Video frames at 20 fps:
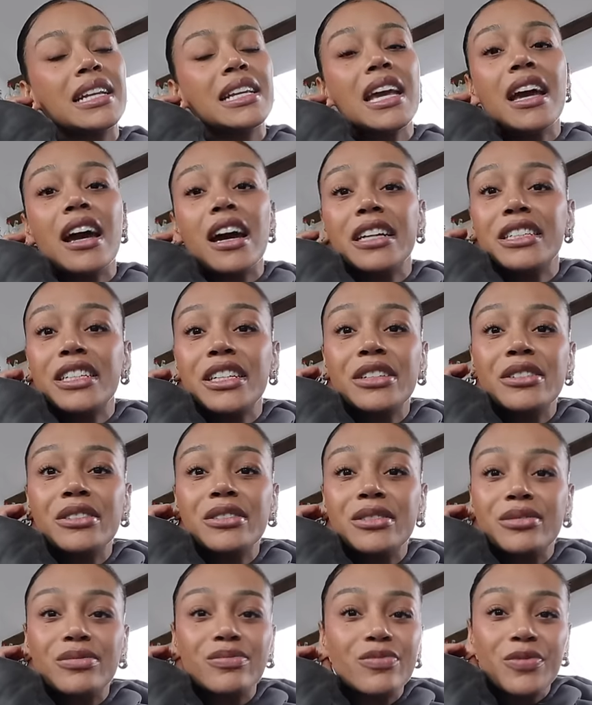Yeah, I
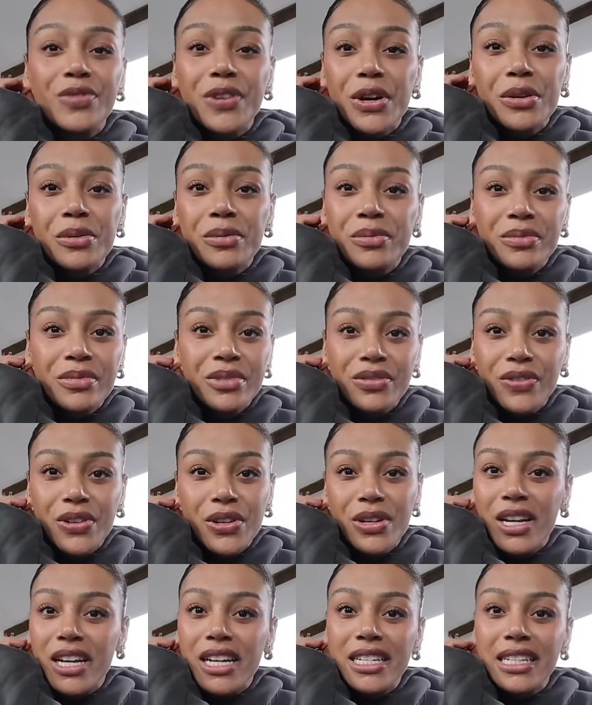didn't film the
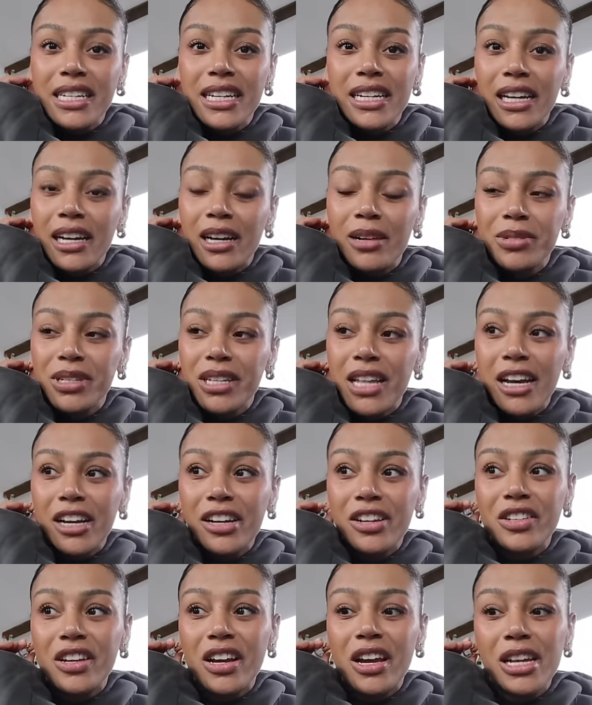few days leading up to that
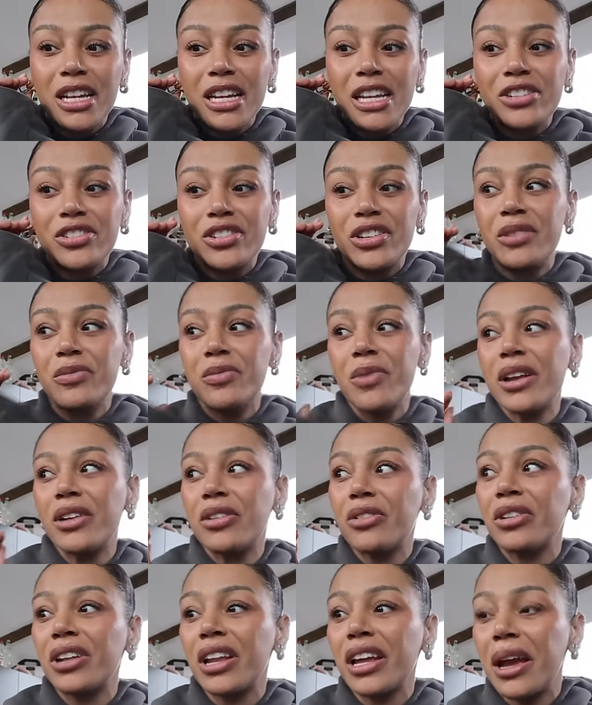because I literally
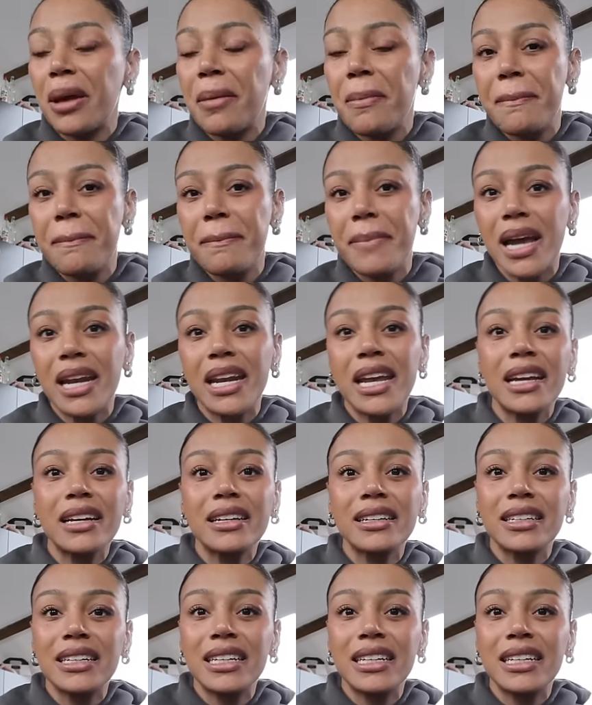went on like a manic